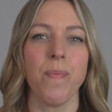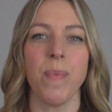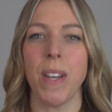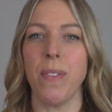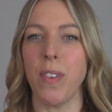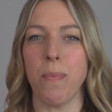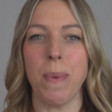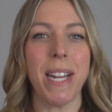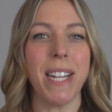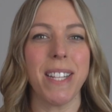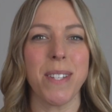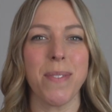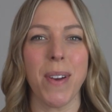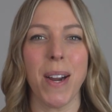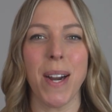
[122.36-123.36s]
If you've made it
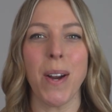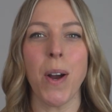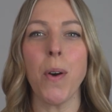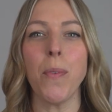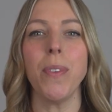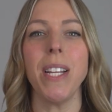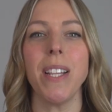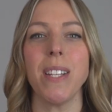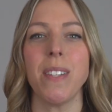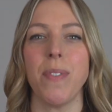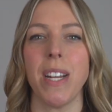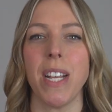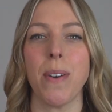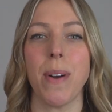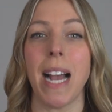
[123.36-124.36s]
this far, hopefully this
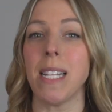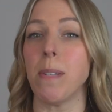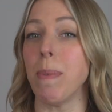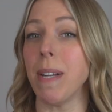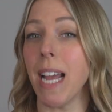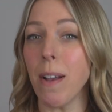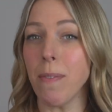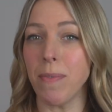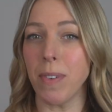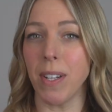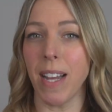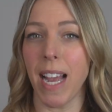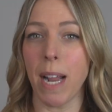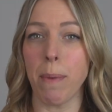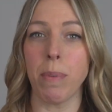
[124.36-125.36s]
video has been
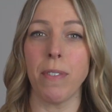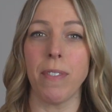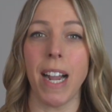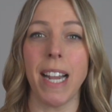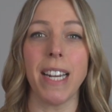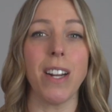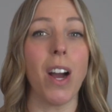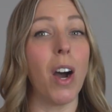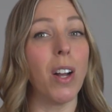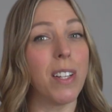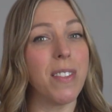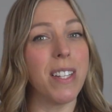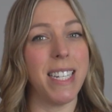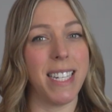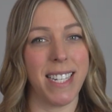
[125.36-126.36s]
helpful and provided all
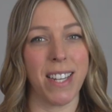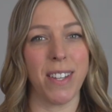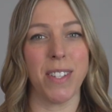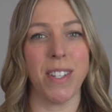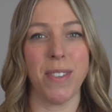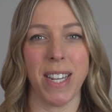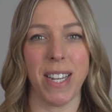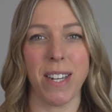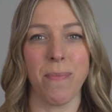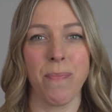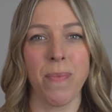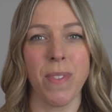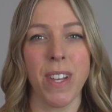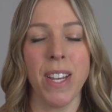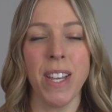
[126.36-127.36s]
of the details you need.
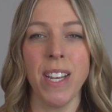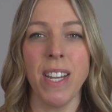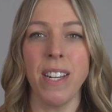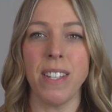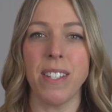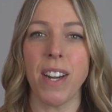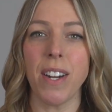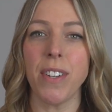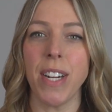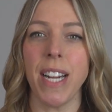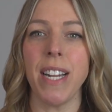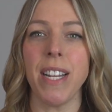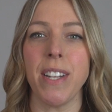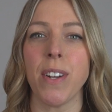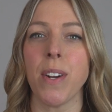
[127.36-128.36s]
To start
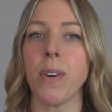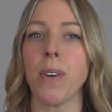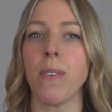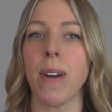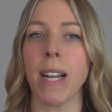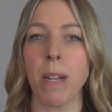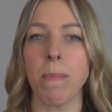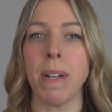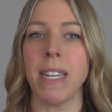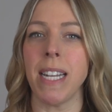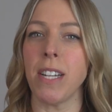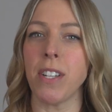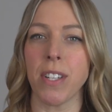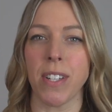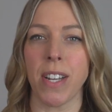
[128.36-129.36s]
creating your own
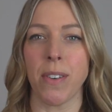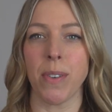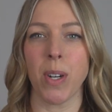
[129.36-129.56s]
recommendation letter